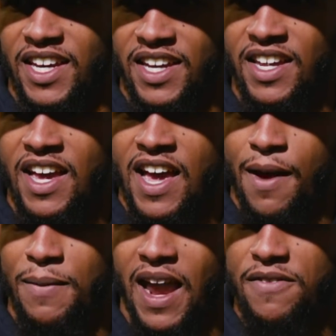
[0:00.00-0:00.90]
And,
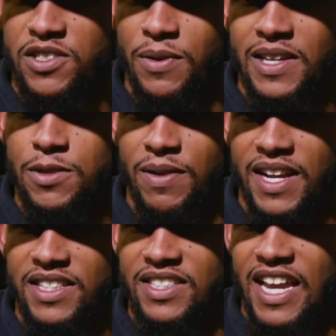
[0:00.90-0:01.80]
I mean, obviously we
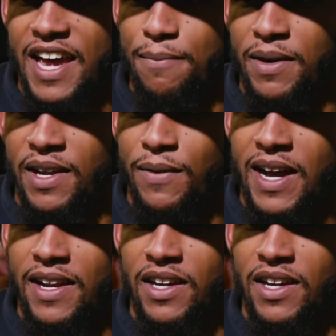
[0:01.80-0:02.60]
displayed it tonight, but we got